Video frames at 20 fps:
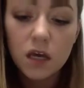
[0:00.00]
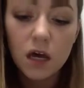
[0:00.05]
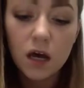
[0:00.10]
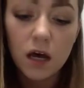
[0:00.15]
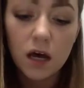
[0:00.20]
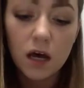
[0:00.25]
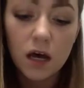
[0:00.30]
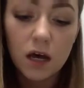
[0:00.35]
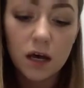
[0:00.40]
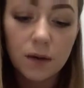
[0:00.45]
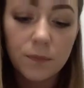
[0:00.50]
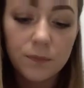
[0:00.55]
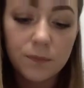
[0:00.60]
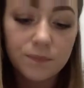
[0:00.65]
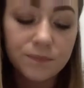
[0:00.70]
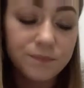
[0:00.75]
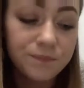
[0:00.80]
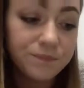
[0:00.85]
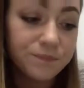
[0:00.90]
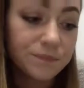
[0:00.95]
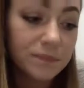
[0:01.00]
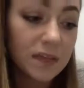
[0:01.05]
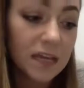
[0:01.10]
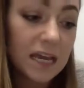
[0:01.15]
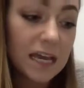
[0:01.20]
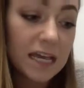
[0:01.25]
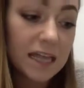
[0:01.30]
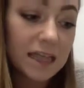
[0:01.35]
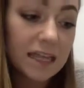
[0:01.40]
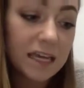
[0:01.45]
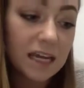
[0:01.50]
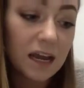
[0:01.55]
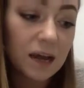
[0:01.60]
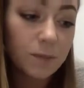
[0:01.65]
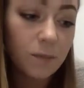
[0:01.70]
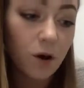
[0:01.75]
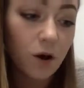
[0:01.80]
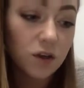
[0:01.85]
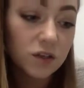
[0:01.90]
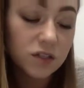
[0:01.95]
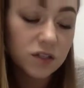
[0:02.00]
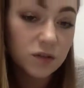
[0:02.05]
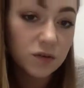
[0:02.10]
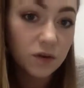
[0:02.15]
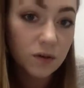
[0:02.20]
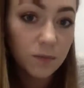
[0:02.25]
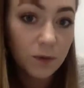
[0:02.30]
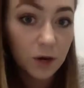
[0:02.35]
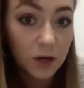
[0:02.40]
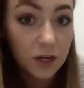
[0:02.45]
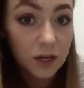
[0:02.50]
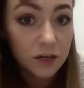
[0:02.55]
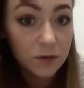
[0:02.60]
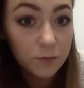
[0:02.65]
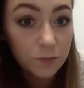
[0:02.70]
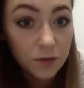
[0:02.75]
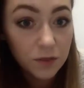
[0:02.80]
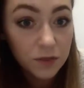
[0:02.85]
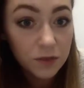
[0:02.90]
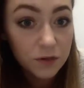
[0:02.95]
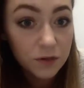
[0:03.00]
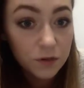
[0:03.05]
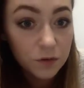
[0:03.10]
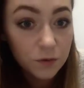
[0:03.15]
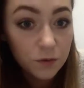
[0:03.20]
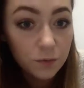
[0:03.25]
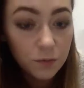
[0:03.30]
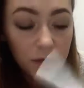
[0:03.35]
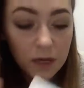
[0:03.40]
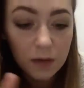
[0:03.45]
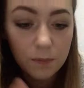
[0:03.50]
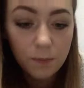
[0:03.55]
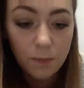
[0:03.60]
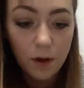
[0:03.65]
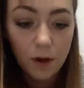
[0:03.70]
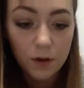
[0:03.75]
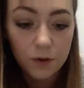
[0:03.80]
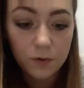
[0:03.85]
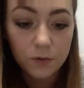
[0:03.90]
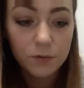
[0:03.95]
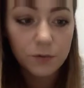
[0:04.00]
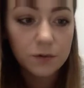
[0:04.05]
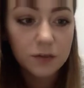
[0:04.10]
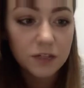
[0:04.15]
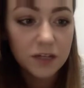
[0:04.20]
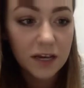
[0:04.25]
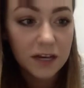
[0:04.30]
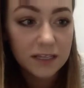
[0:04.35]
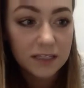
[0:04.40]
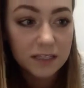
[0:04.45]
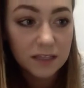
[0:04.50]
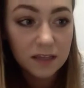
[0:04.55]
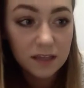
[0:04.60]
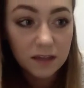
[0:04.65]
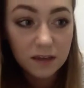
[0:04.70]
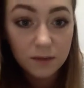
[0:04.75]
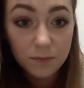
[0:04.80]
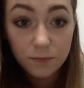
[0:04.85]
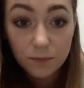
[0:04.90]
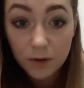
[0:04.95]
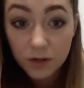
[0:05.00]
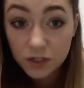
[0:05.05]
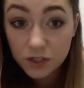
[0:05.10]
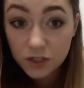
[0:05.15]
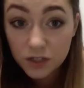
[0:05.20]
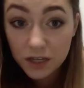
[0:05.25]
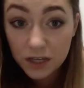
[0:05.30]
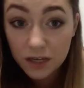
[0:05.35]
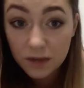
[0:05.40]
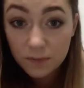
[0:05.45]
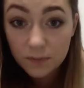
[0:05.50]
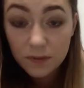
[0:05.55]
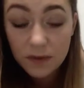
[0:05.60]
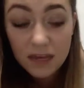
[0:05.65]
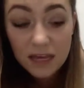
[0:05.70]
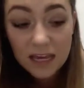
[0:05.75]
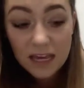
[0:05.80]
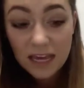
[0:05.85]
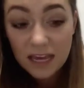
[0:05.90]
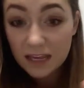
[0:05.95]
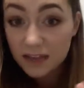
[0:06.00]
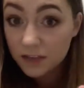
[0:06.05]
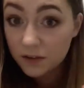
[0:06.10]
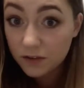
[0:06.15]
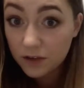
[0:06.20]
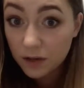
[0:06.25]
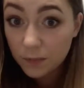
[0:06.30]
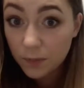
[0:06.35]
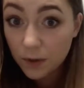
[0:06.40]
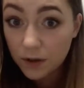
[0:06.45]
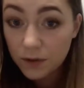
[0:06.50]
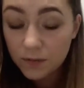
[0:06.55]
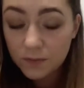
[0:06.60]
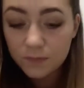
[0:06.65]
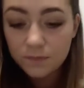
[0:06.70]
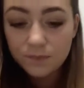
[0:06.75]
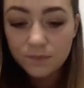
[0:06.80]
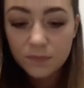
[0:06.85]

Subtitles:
And then I'm also comparing it with the new Wink bottle, which has the brush tip and the click button.